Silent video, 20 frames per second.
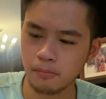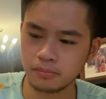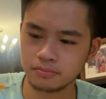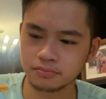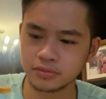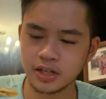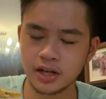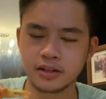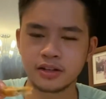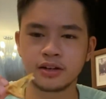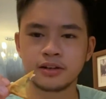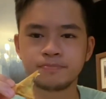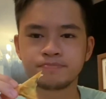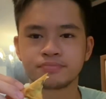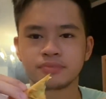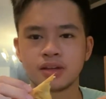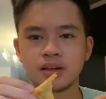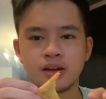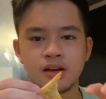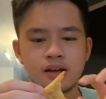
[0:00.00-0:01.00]
Yeah,
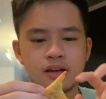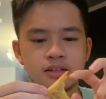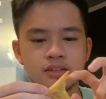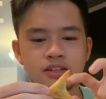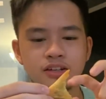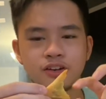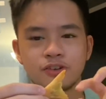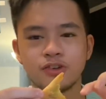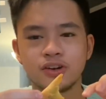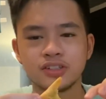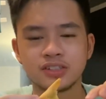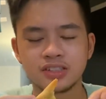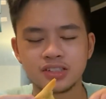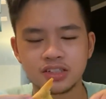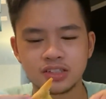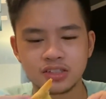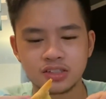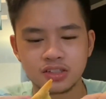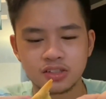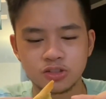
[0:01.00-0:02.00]
the crust
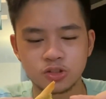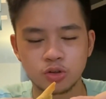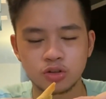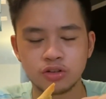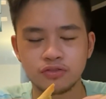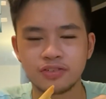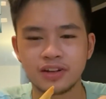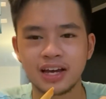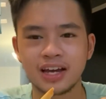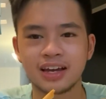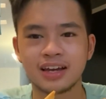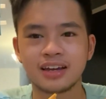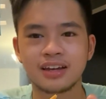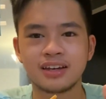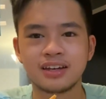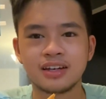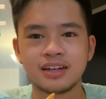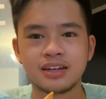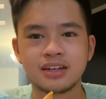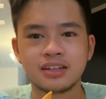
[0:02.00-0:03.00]
is sort of like
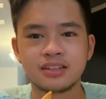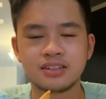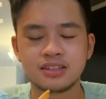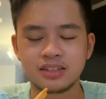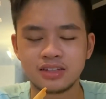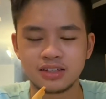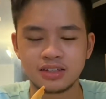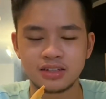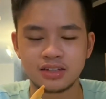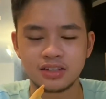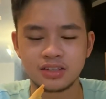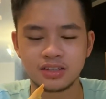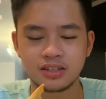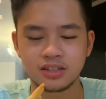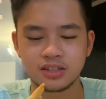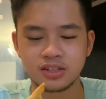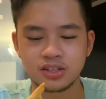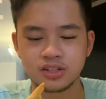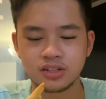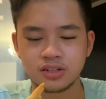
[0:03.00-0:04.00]
the